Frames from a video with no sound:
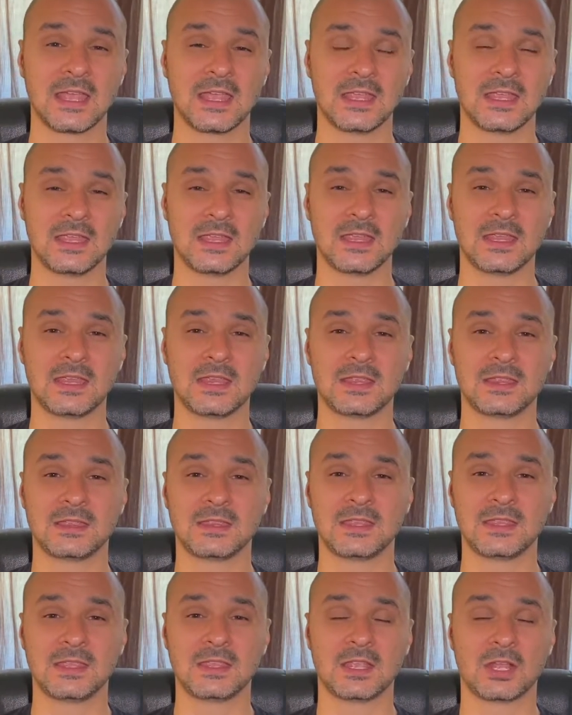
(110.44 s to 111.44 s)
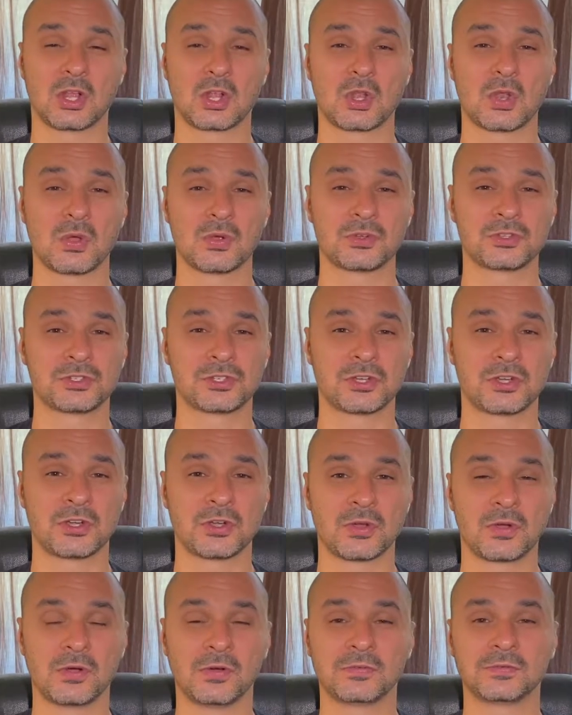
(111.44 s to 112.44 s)
in the
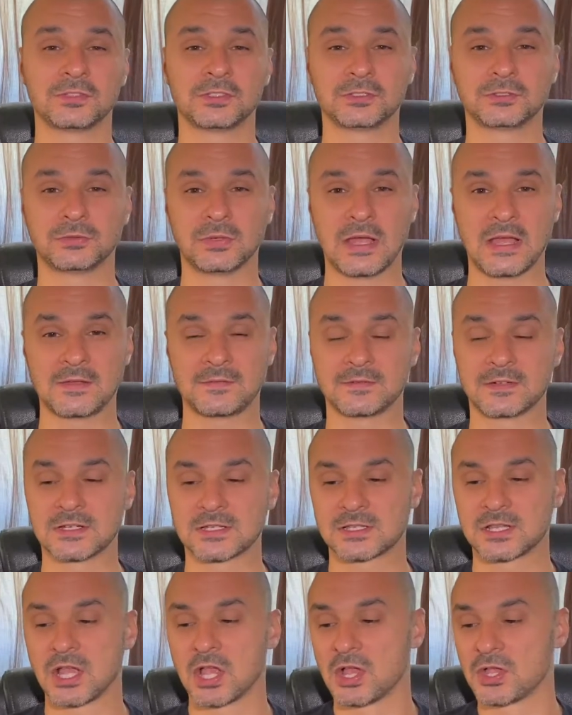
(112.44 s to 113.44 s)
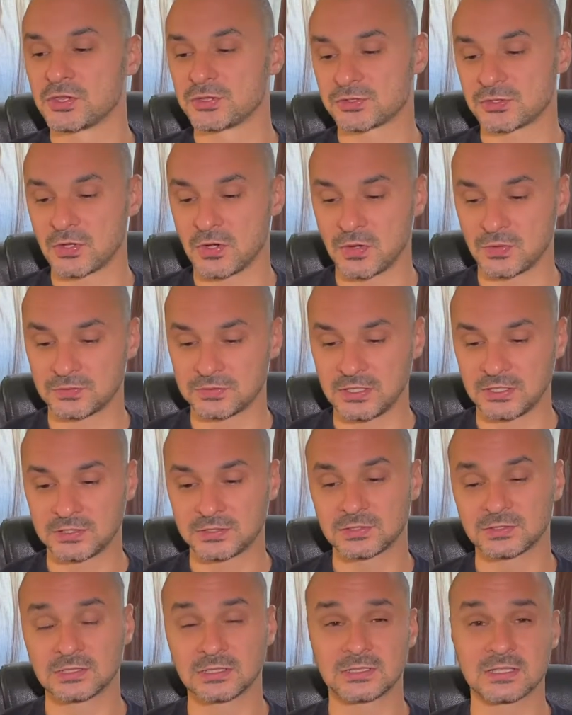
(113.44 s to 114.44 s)
enclosure of the drivers. So they
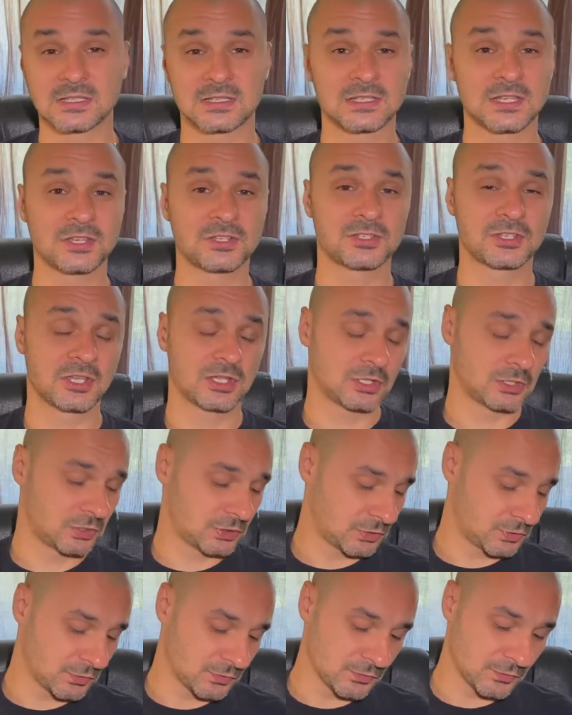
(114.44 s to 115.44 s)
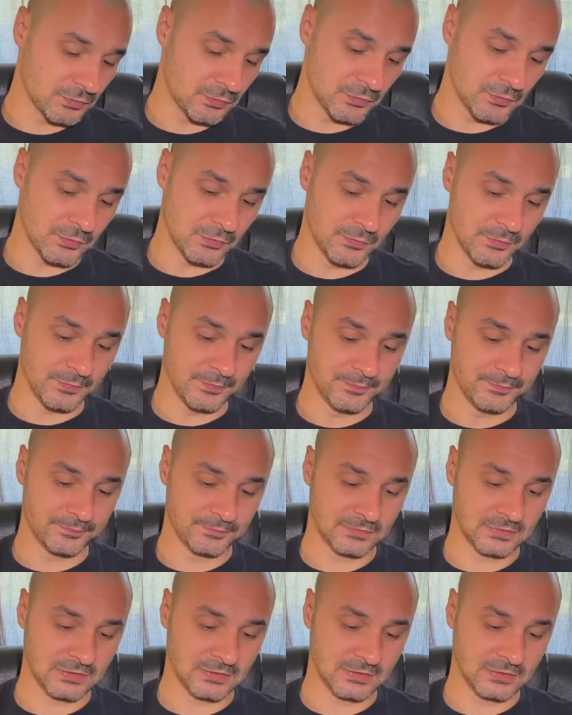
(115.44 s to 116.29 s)
took the decision to